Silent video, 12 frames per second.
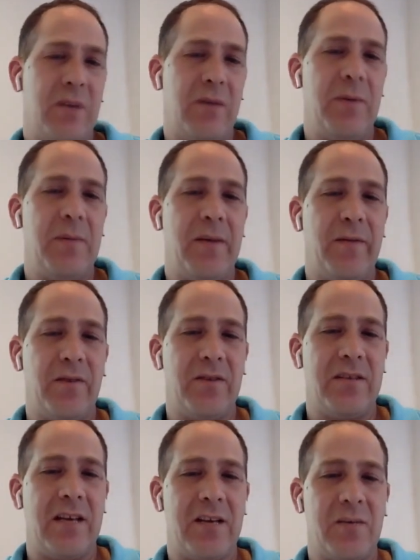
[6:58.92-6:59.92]
probably my
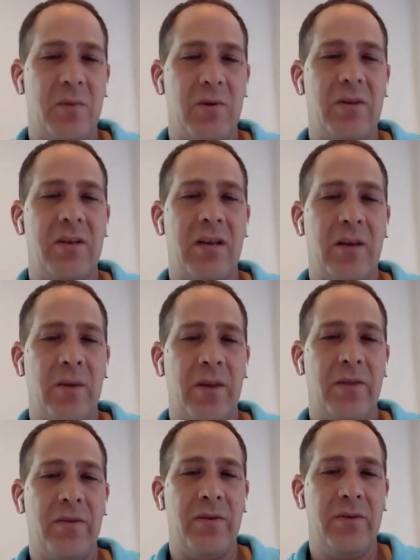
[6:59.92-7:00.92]
first dashboard that I
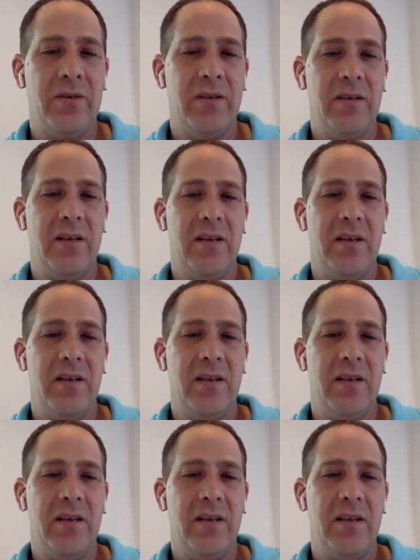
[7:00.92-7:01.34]
went through,